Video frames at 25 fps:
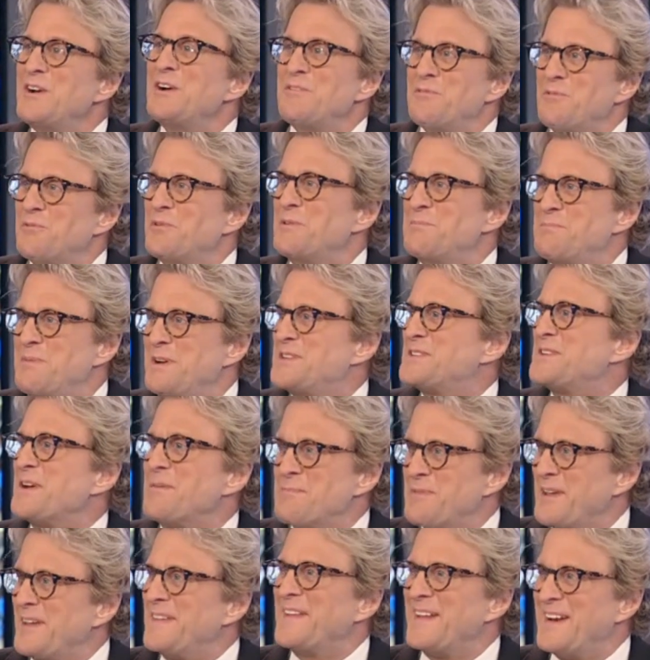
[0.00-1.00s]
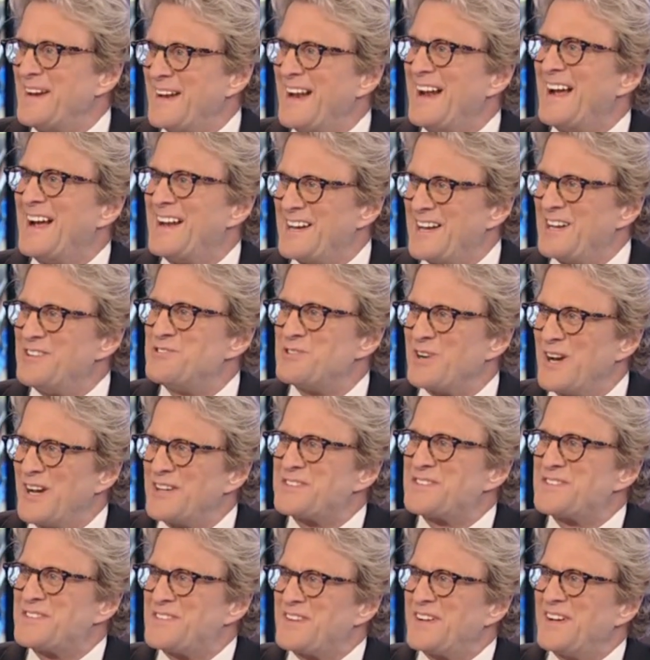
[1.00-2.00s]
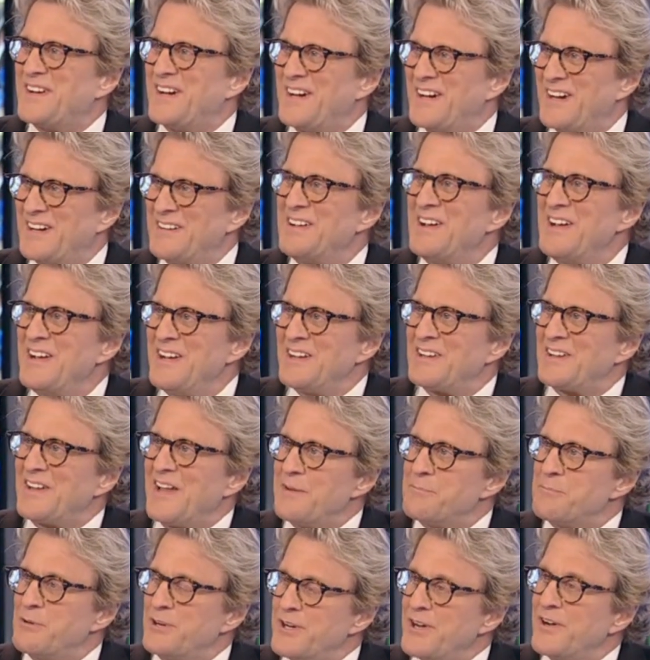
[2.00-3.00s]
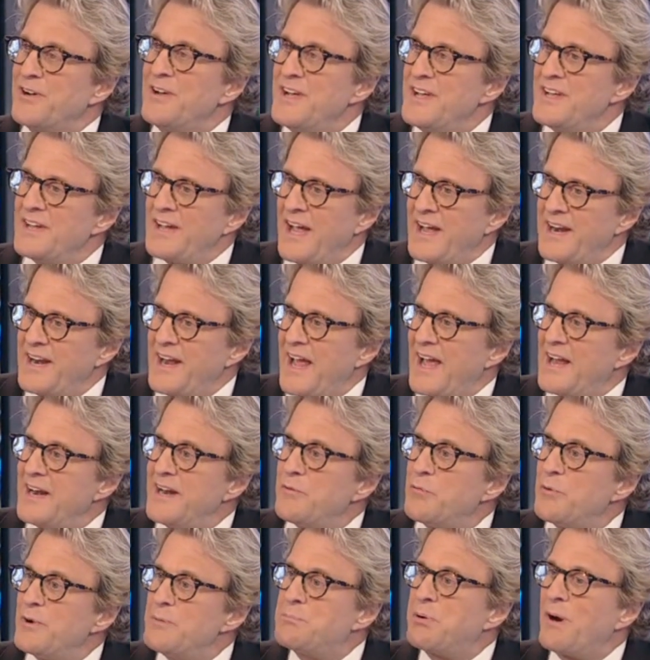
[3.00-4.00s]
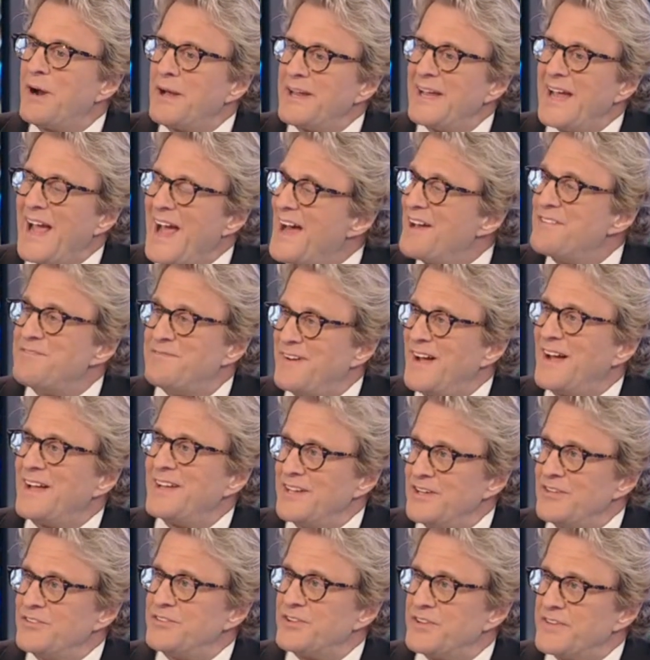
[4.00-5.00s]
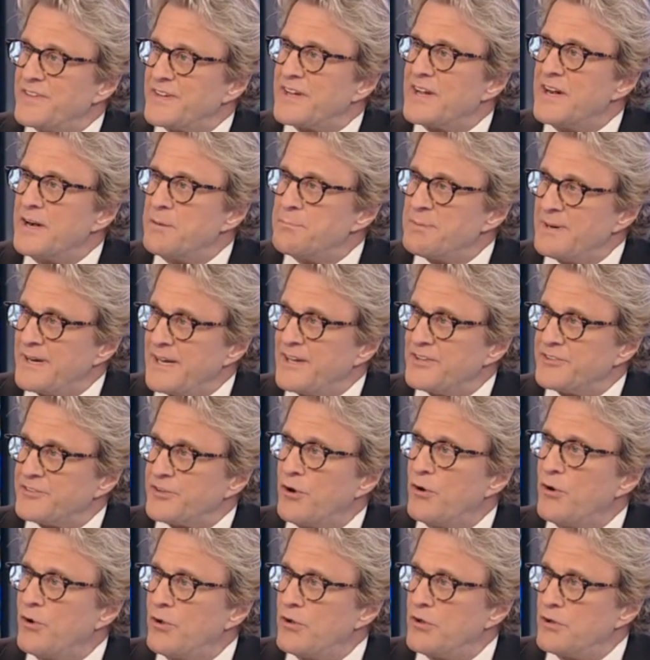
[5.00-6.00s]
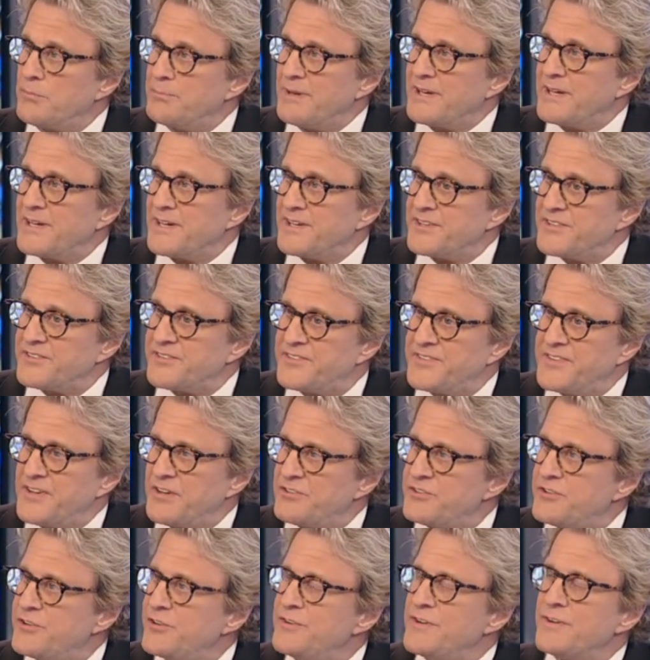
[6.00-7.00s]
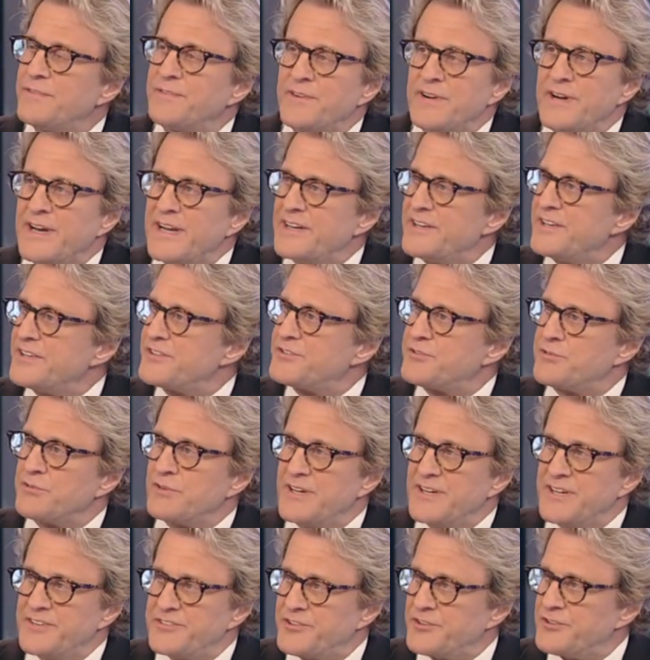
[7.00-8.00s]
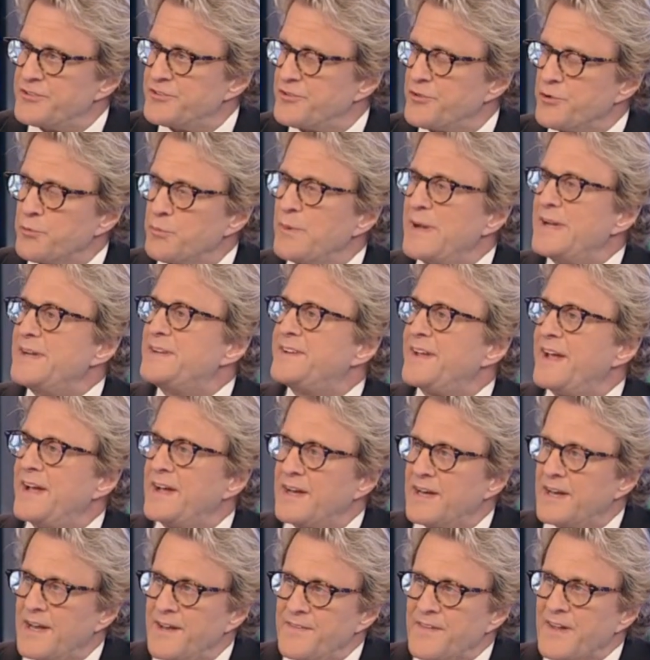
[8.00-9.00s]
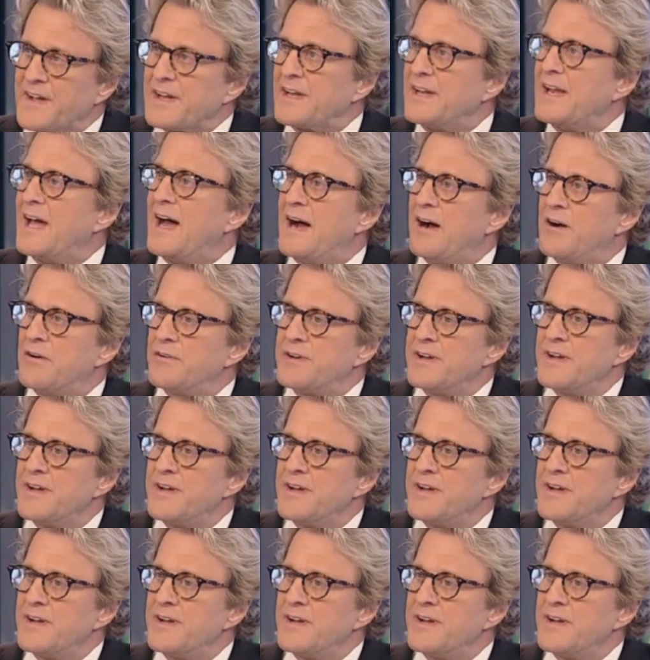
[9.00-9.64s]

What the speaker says: would be something that an antitrust claim would do. And it would probably add value to the company as a whole, because they're two different industries. There's the retail and the cloud.